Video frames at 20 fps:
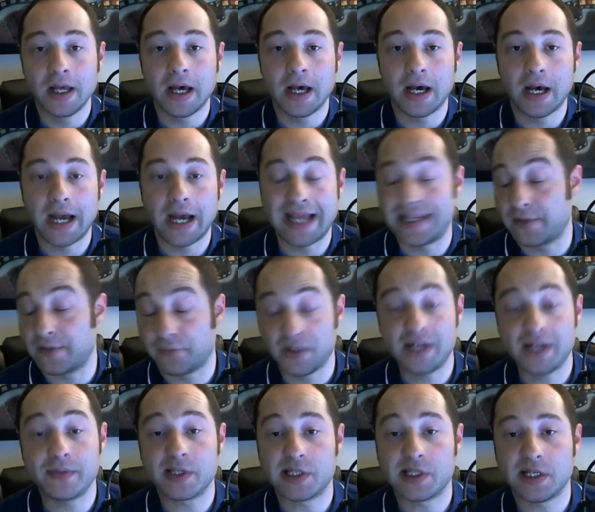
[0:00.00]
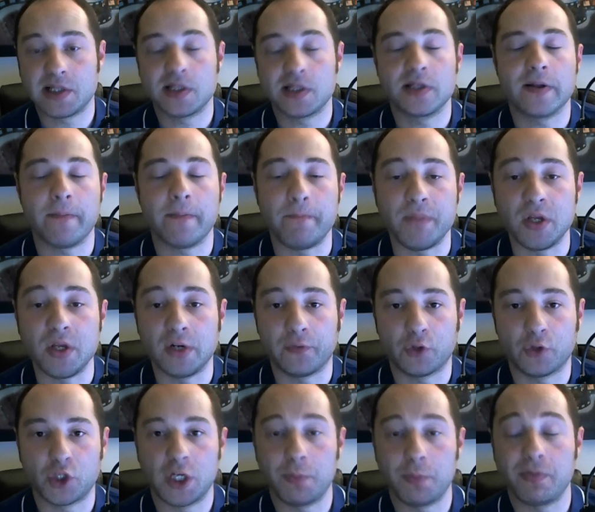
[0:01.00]
And then Freedom of the Seas is a beautiful
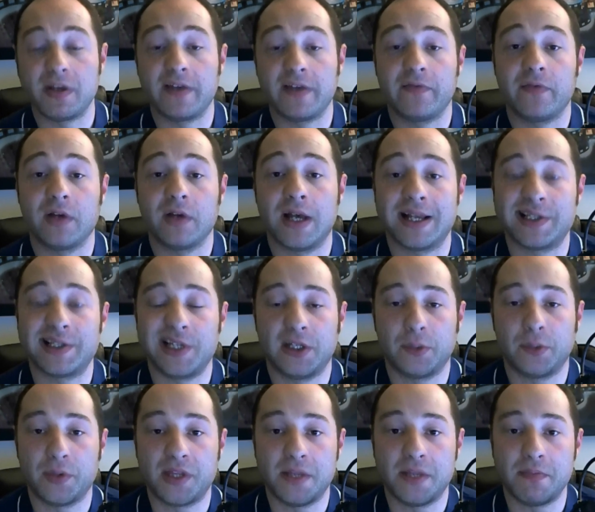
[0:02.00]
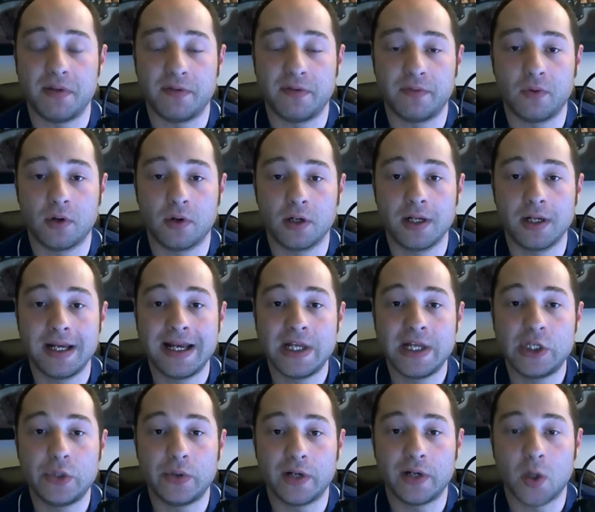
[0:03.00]
ship. We have sailed with them before,
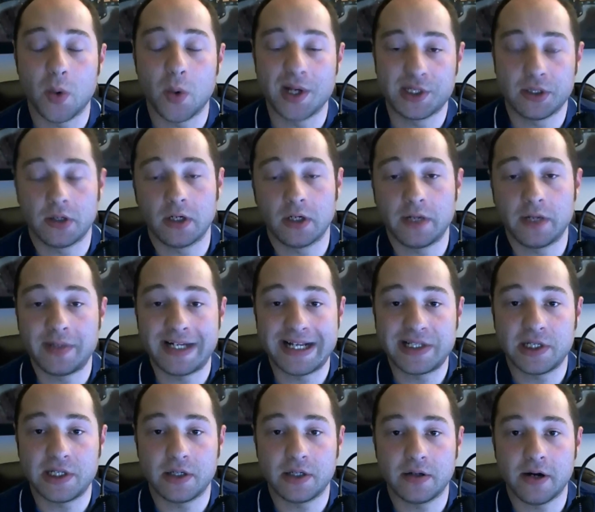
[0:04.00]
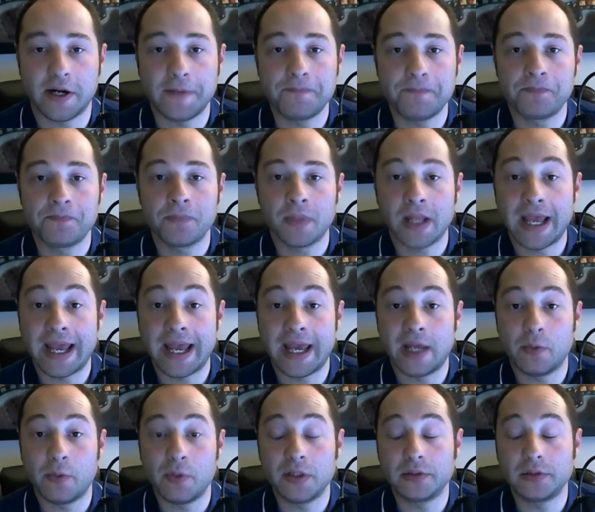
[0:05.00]
doing a Western Caribbean itinerary,
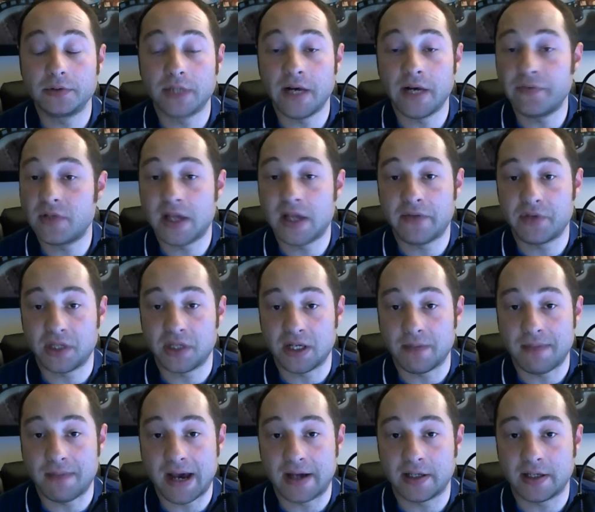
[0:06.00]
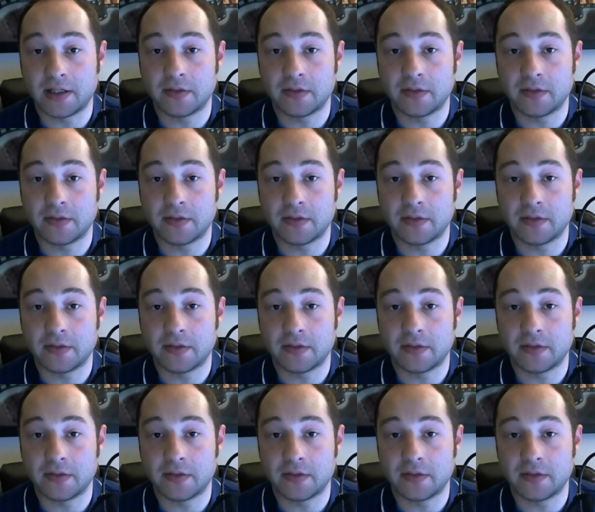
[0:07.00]
and we loved everything about it.